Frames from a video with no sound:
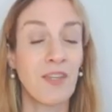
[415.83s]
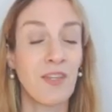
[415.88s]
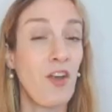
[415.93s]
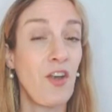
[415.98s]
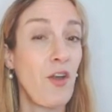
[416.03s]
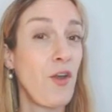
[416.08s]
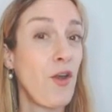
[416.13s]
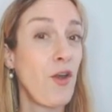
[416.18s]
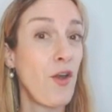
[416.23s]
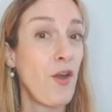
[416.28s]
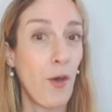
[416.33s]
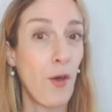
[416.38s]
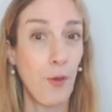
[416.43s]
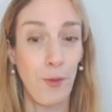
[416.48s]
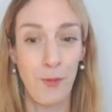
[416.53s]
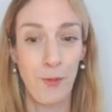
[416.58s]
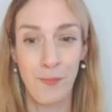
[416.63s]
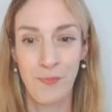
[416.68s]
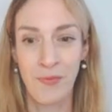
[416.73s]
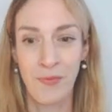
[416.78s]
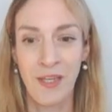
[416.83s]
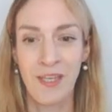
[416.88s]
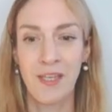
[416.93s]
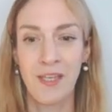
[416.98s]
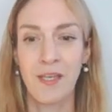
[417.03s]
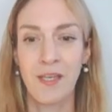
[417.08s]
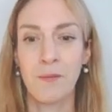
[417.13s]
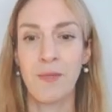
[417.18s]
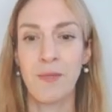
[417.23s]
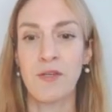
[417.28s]
No,
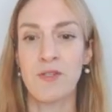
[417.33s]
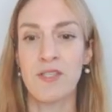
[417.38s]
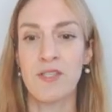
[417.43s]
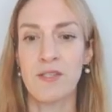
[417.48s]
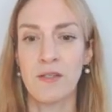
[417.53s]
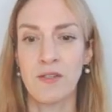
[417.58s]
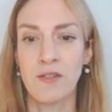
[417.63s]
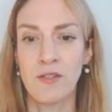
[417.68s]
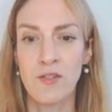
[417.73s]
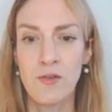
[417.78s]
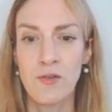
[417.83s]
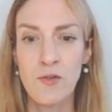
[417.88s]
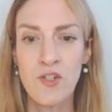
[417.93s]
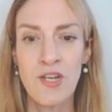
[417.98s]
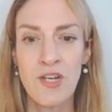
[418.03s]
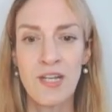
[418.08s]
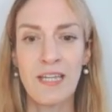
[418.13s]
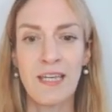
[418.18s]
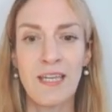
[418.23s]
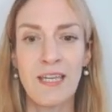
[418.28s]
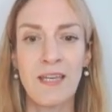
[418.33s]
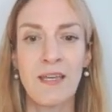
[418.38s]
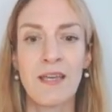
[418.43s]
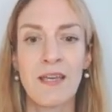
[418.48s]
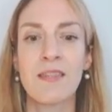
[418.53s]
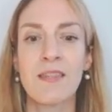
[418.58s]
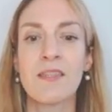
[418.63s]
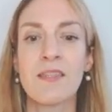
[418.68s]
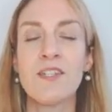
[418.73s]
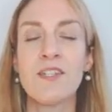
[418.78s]
because usually
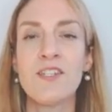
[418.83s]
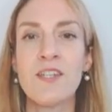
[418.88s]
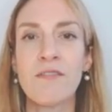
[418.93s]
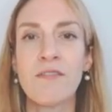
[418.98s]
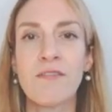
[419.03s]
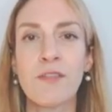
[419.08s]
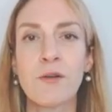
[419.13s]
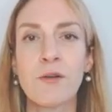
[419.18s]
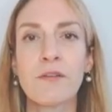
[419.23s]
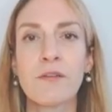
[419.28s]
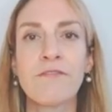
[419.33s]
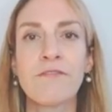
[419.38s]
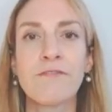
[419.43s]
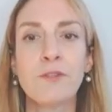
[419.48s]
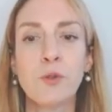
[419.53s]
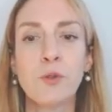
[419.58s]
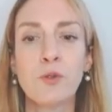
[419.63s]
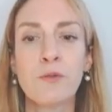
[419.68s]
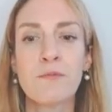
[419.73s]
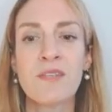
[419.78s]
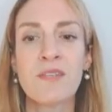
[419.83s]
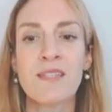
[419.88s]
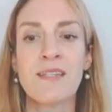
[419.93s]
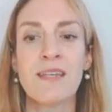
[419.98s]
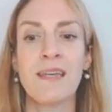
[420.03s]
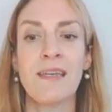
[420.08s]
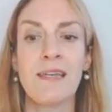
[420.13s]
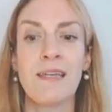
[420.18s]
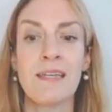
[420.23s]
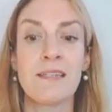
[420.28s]
the diphthong forms
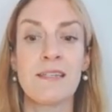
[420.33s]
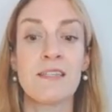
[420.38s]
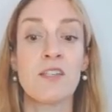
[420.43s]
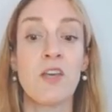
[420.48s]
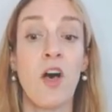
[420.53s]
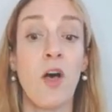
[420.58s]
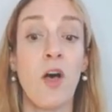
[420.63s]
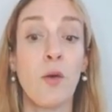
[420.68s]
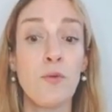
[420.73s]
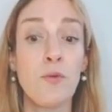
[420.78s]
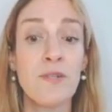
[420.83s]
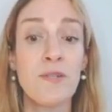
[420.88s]
its own